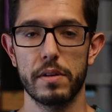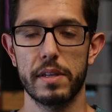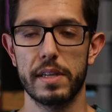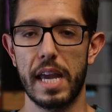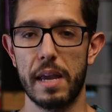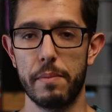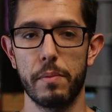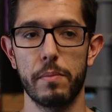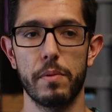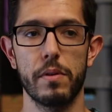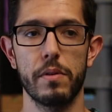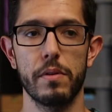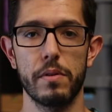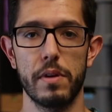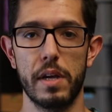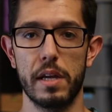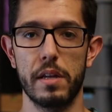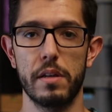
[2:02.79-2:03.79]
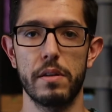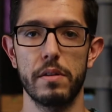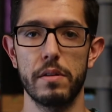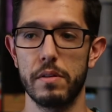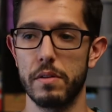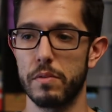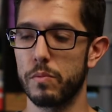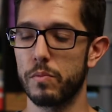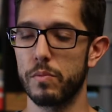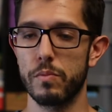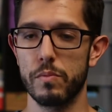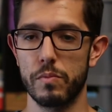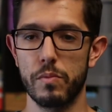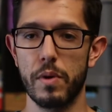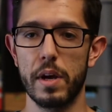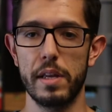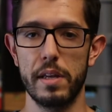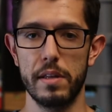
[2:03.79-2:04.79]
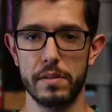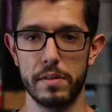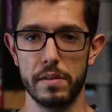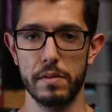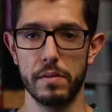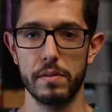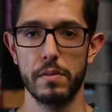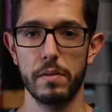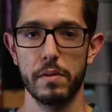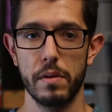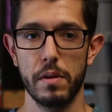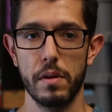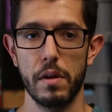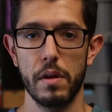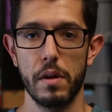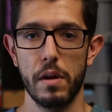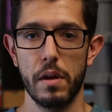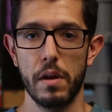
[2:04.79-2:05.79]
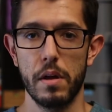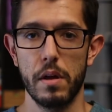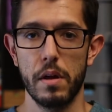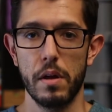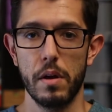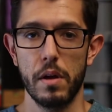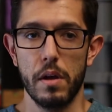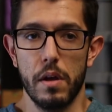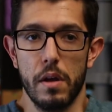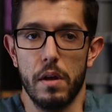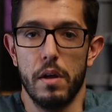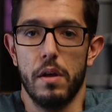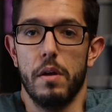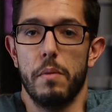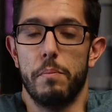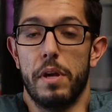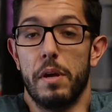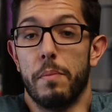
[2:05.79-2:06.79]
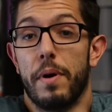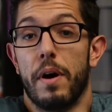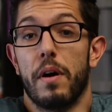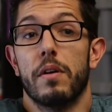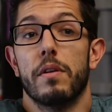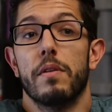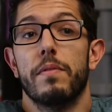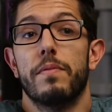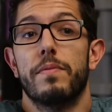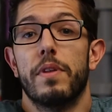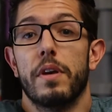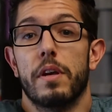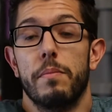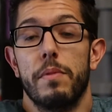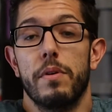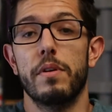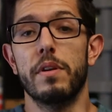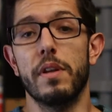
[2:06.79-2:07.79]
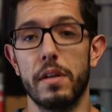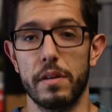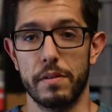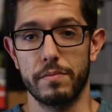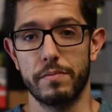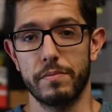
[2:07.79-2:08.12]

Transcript: capable and ready to be a part of the community.